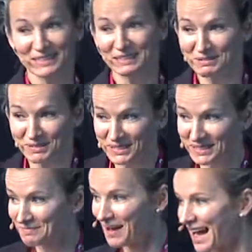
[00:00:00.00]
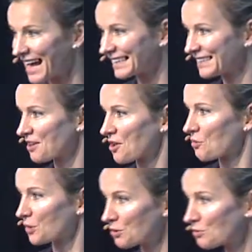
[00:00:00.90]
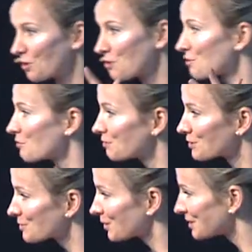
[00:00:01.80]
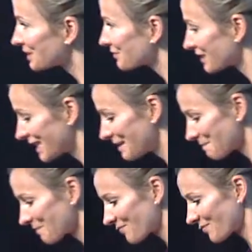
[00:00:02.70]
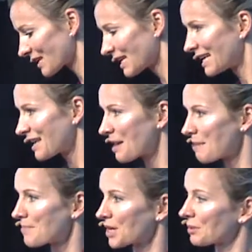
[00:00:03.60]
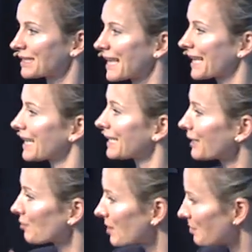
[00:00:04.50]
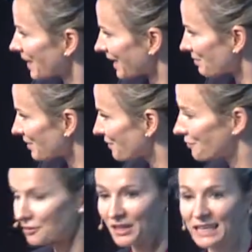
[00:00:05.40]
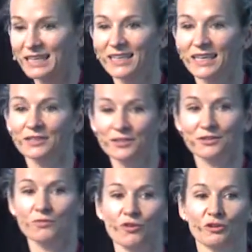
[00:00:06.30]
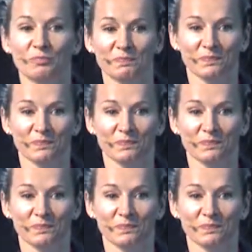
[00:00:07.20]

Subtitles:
the interesting part. We all know that we respond differently, but I'm going to take it a little bit back a bit further into the womb.